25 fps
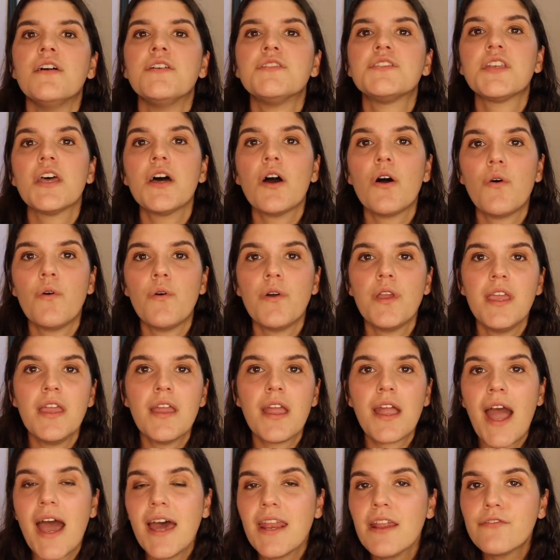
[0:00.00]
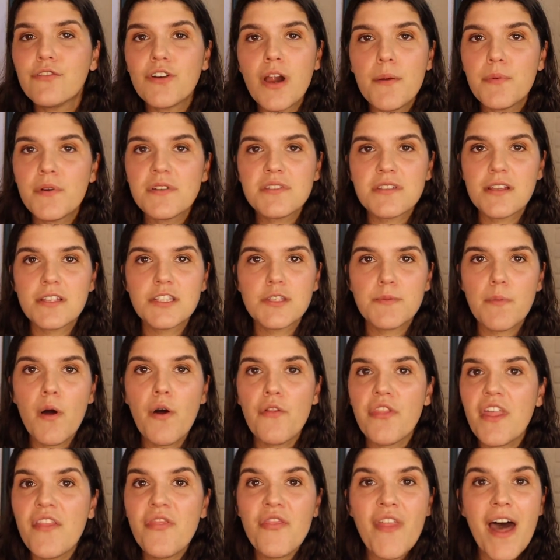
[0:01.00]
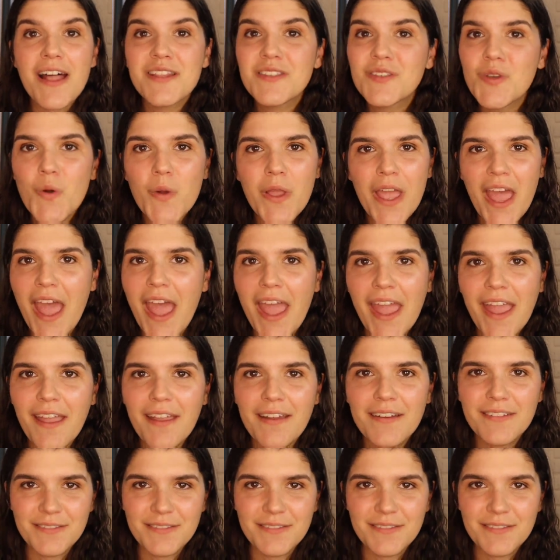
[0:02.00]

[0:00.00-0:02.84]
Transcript: So he kind of represents both, and that's okay.